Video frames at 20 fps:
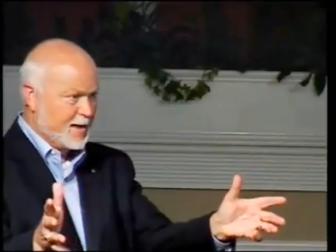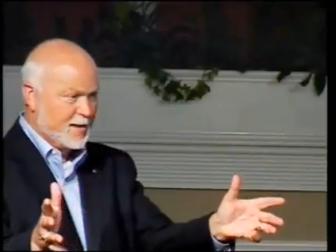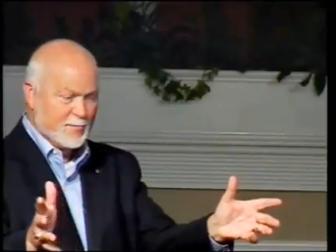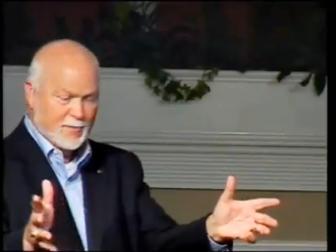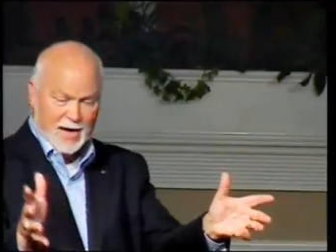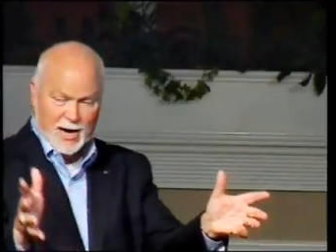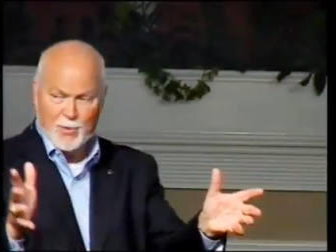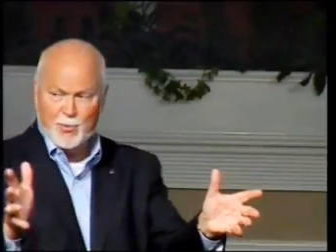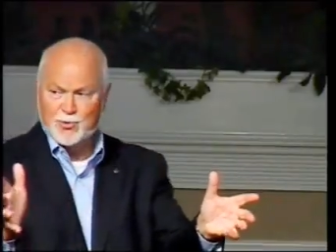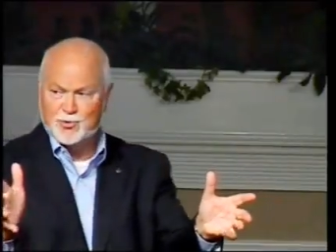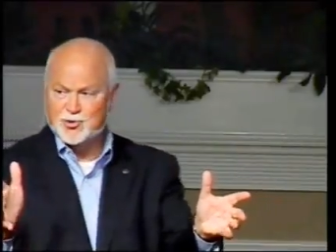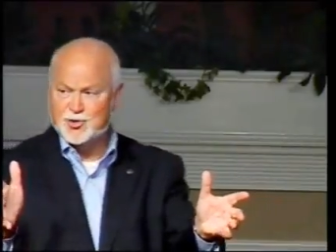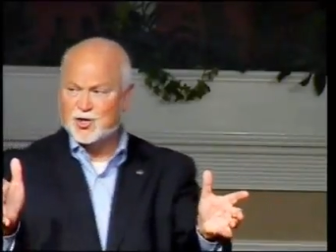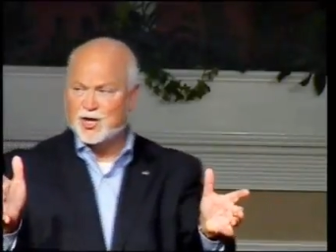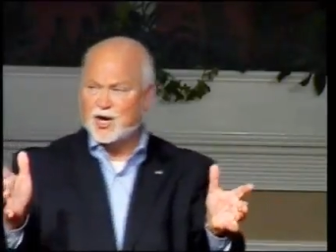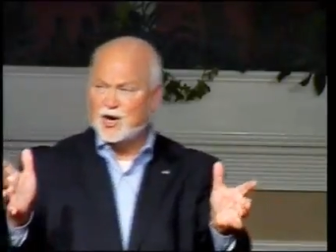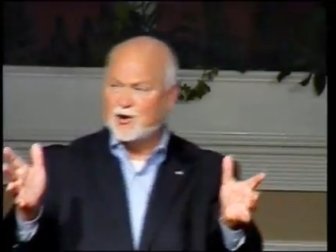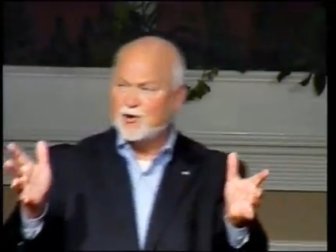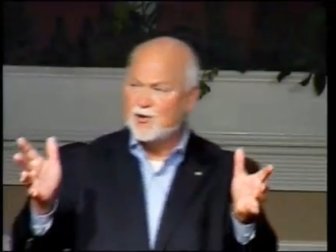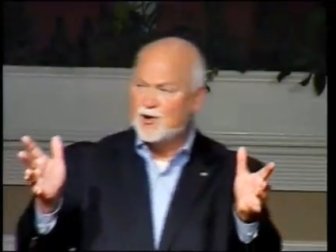But I want you to
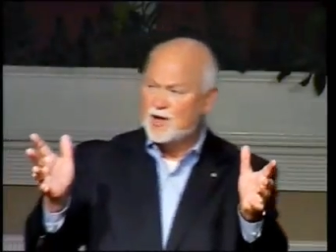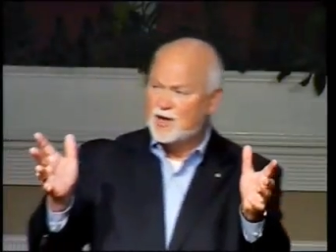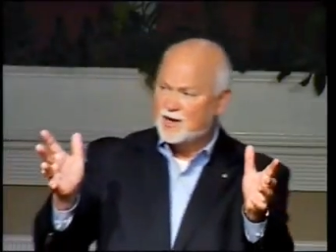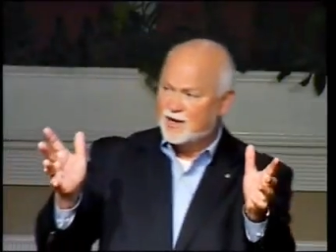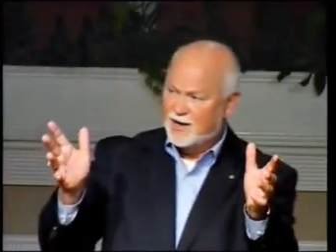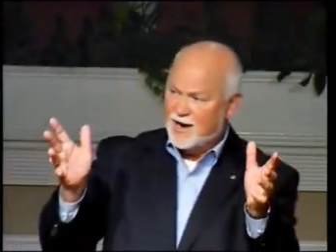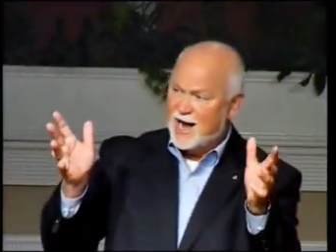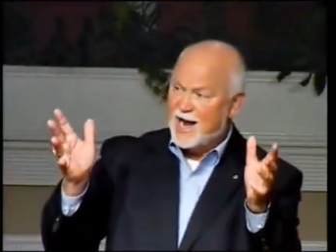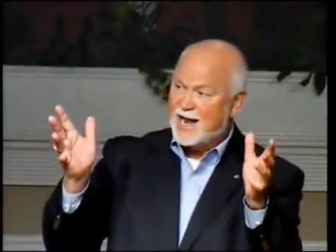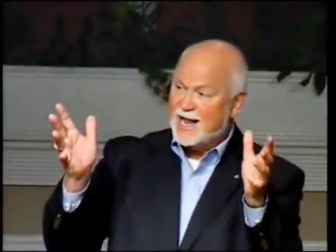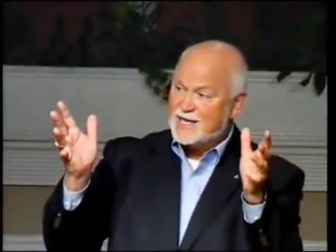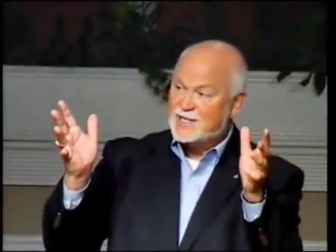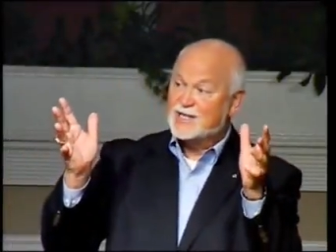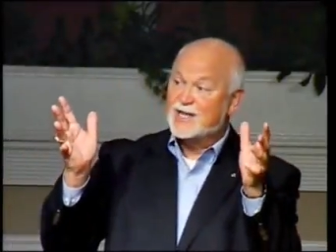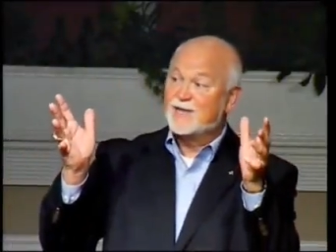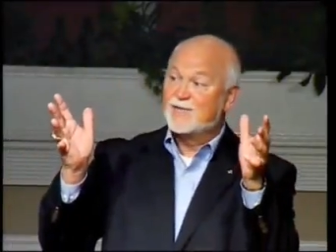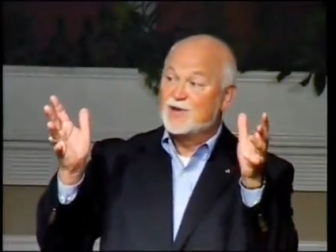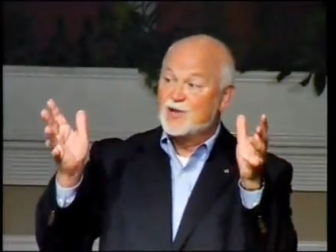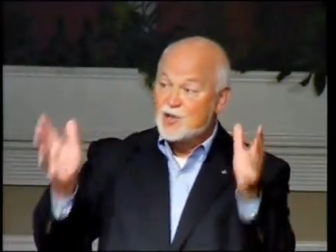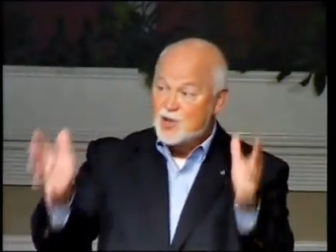know God has
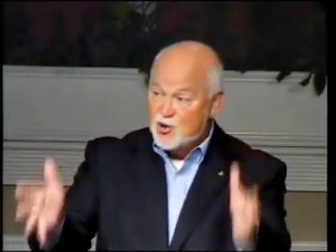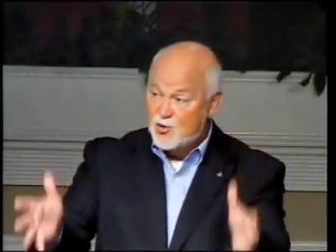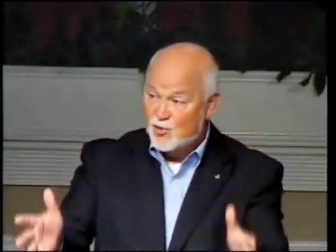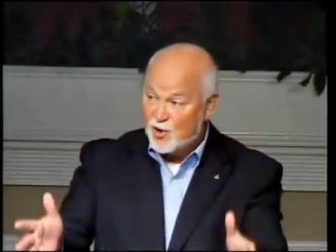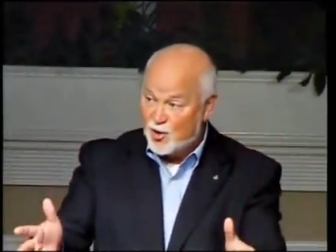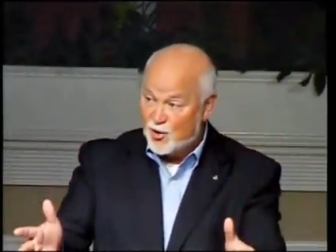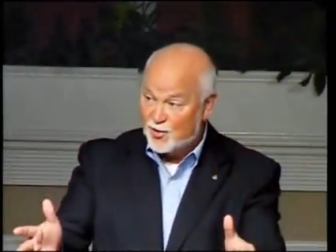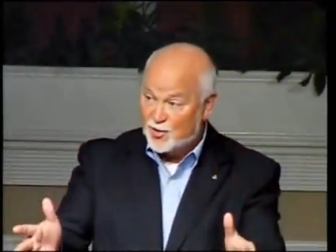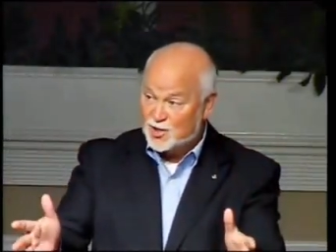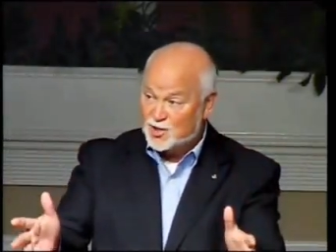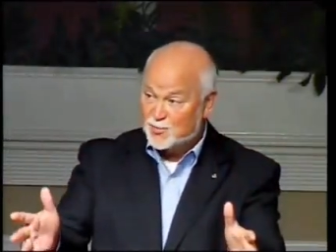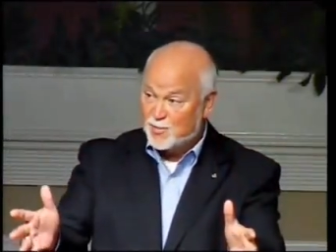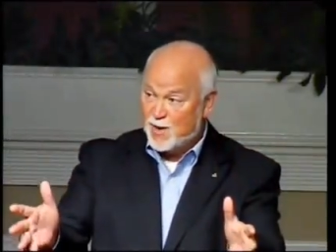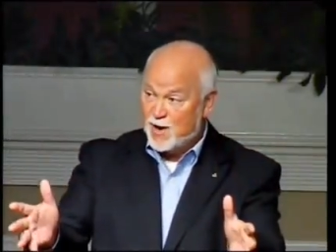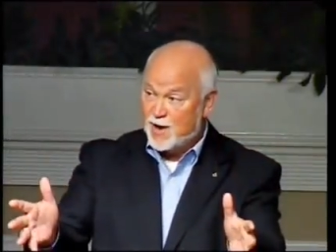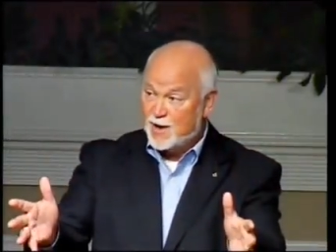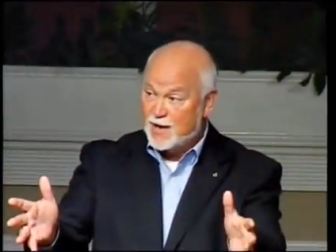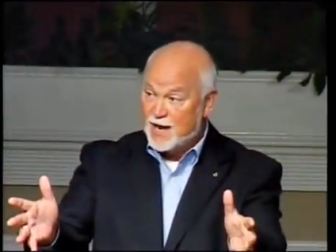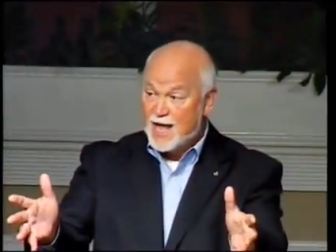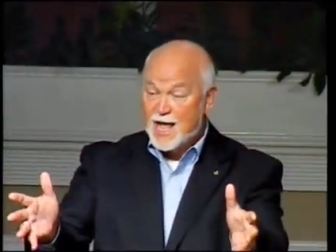given you the Holy
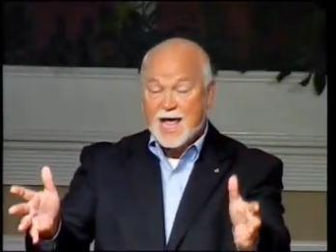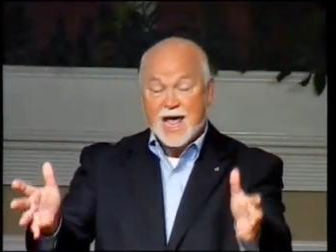Spirit,